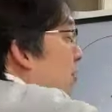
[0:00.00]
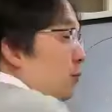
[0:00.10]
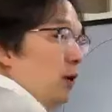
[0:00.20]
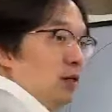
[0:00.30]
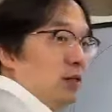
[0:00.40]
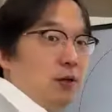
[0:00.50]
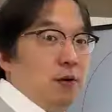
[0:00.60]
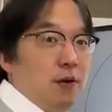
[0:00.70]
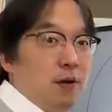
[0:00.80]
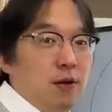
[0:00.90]
is a
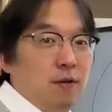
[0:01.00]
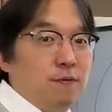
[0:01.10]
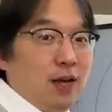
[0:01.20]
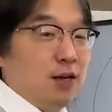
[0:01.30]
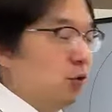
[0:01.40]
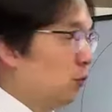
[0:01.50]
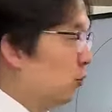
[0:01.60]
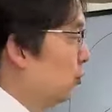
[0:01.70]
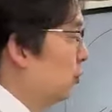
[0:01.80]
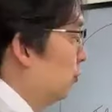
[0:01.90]
question.
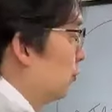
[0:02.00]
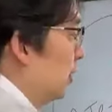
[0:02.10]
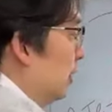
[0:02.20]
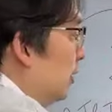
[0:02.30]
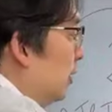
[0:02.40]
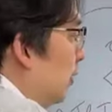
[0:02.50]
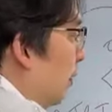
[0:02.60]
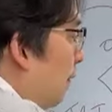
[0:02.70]
Value of Lynn.